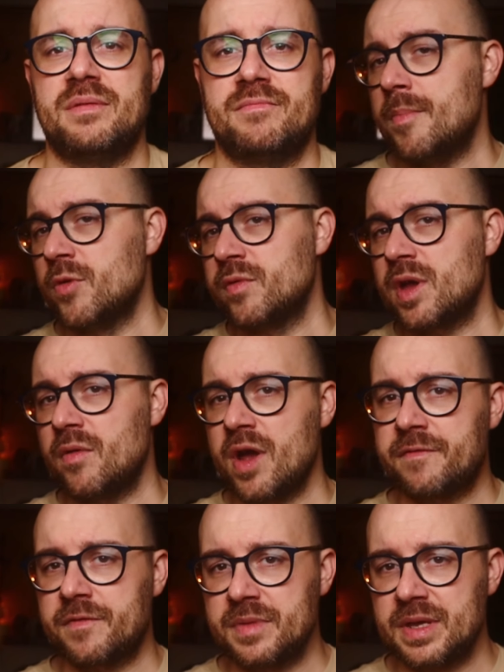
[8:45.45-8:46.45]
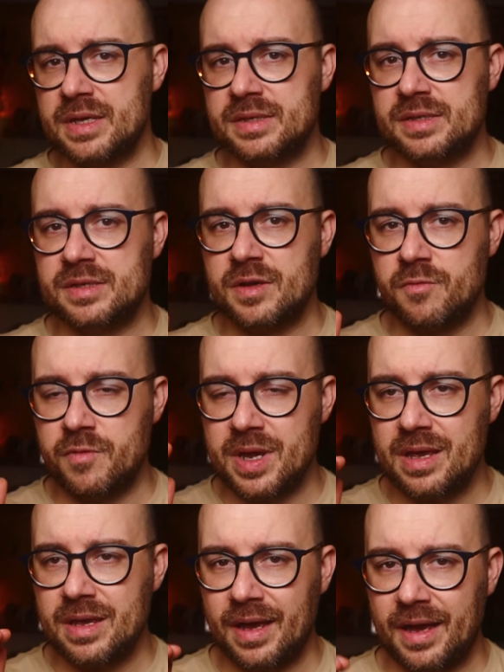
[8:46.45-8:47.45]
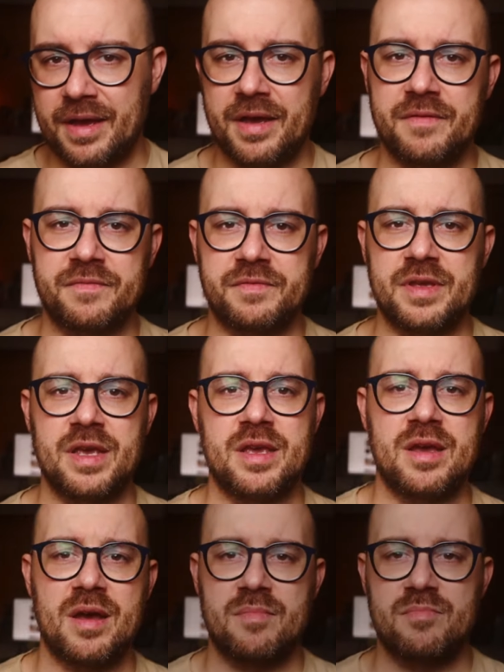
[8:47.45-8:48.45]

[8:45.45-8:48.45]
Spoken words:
And moving away from this, we have the